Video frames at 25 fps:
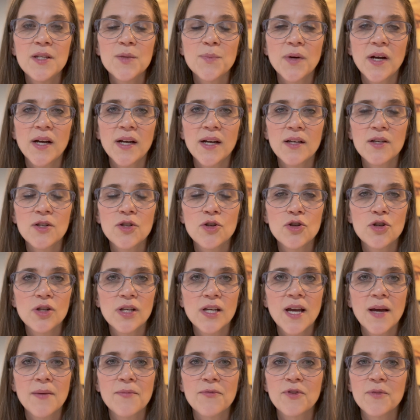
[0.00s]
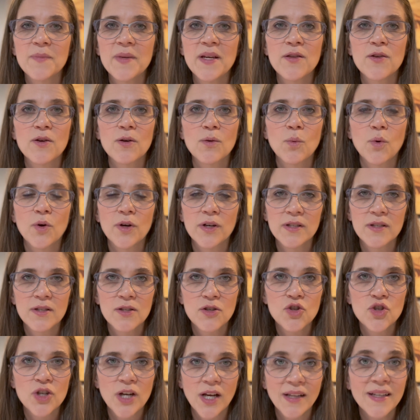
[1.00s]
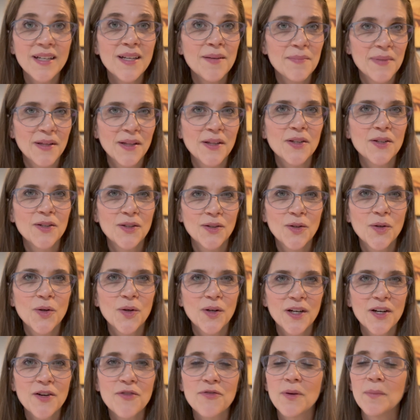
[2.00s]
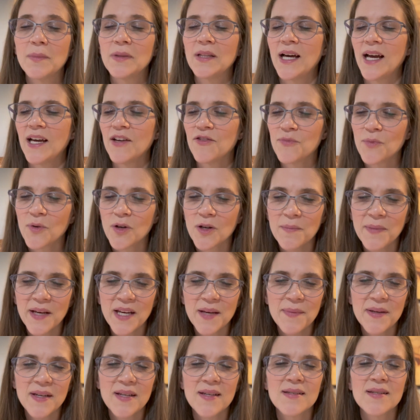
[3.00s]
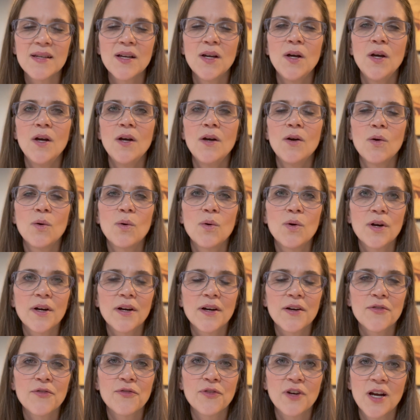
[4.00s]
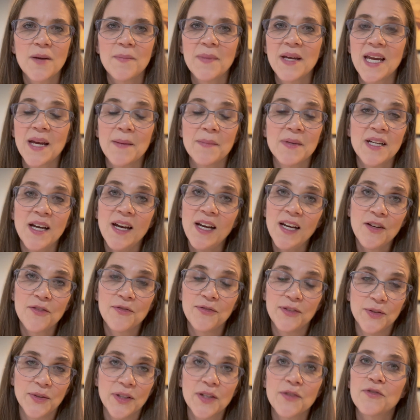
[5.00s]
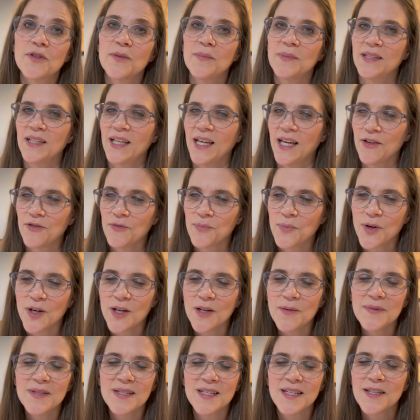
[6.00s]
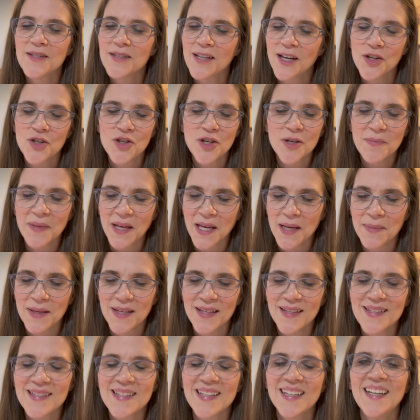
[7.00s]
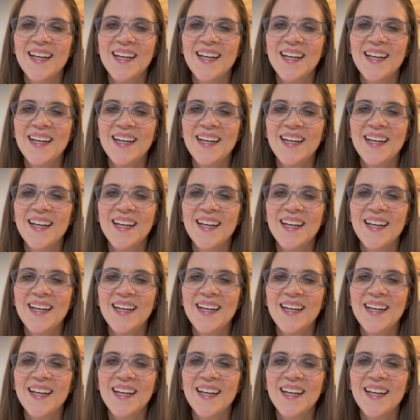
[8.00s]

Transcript: products usually come from either Wharton's jelly umbilical cord from live-born babies or from amniotic fluid from live-born C-section babies.